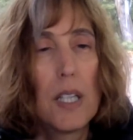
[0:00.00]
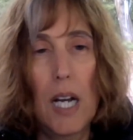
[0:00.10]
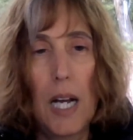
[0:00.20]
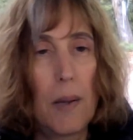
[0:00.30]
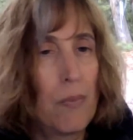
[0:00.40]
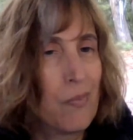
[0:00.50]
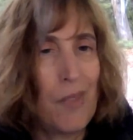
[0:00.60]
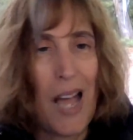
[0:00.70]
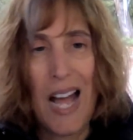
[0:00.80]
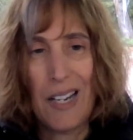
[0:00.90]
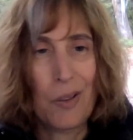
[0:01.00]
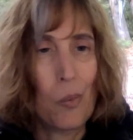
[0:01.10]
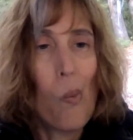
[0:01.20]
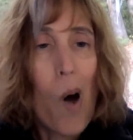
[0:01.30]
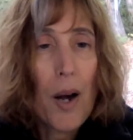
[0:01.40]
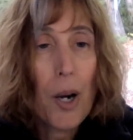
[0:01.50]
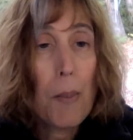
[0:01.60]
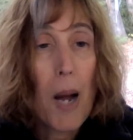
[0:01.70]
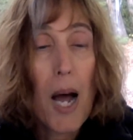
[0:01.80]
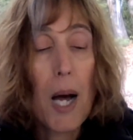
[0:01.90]
adding a water
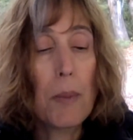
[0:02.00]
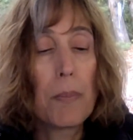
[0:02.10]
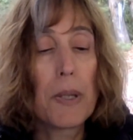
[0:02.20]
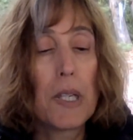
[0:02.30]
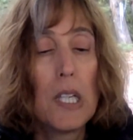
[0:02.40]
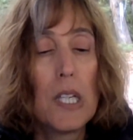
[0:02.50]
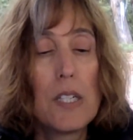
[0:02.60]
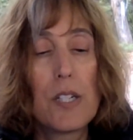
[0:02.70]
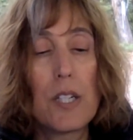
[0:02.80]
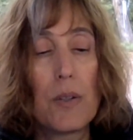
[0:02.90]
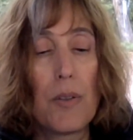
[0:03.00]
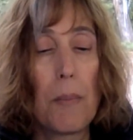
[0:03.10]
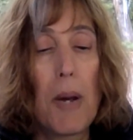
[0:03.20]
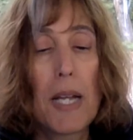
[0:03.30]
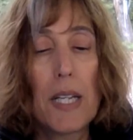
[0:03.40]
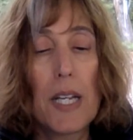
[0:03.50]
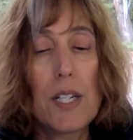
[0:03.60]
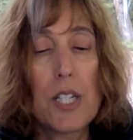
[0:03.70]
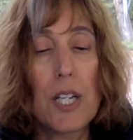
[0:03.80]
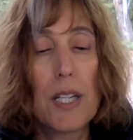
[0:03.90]
pump to the mud
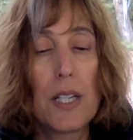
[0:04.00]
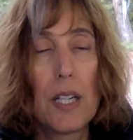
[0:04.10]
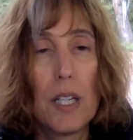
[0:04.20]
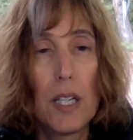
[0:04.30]
kitchen.